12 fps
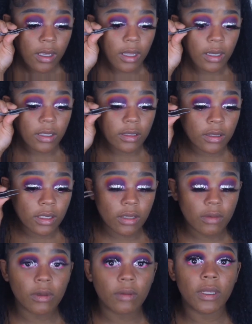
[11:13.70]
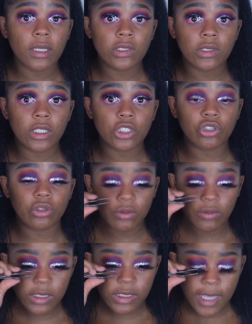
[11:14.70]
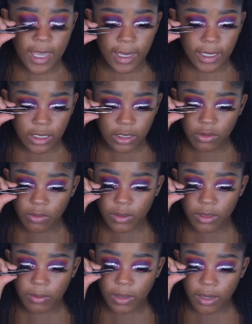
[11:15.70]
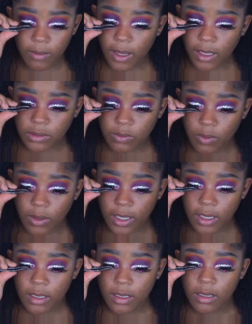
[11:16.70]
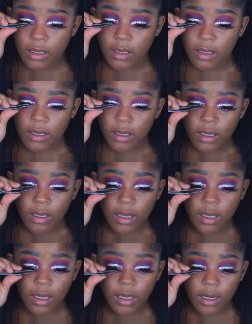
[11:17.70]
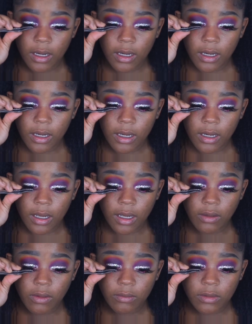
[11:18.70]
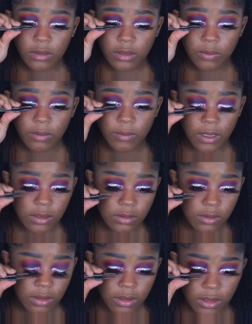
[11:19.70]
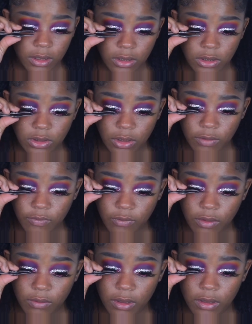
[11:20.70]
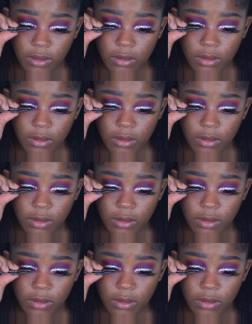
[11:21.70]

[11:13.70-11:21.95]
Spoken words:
Another thing, you want to make sure that your glue is tacky. You don't want to apply it while it's wet. And I normally just put mine on looking straight forward.